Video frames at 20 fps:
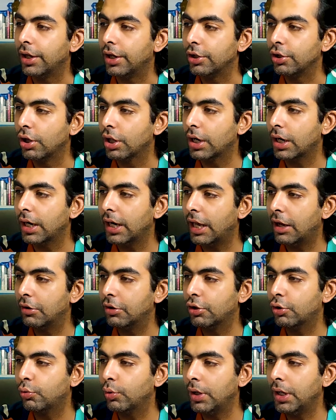You are
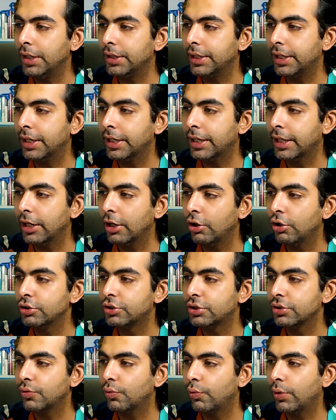allowed 23
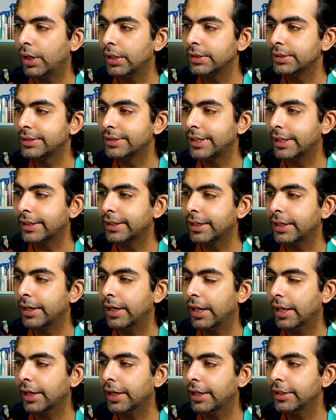kilos, one checked-in
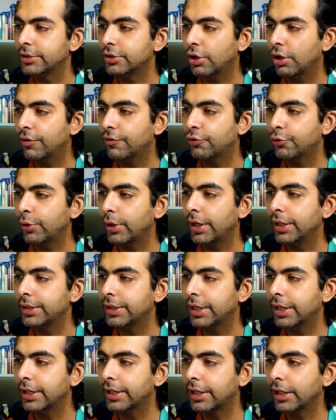luggage of
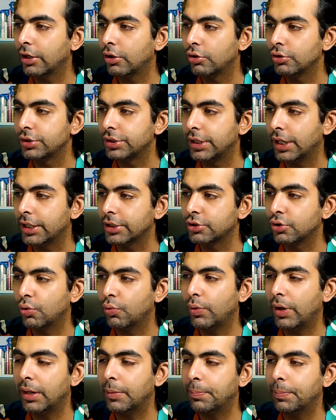23 kilos. Yeah, so
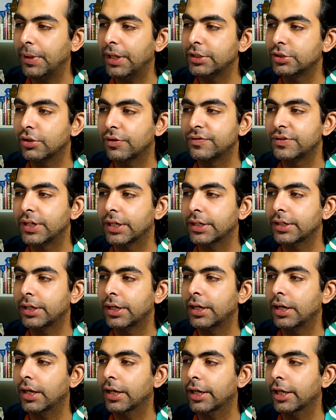one piece of
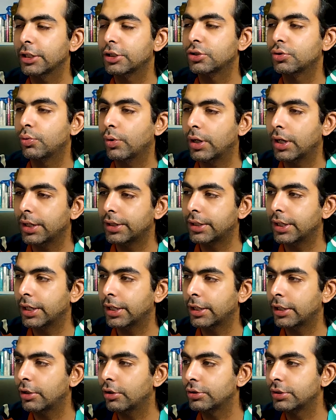checked-in luggage, 23
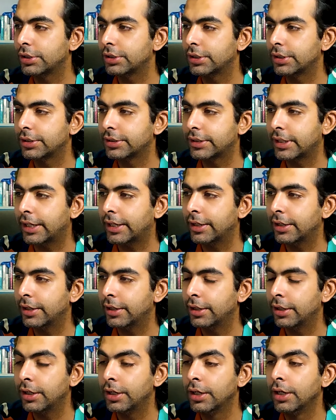kilos is a standard.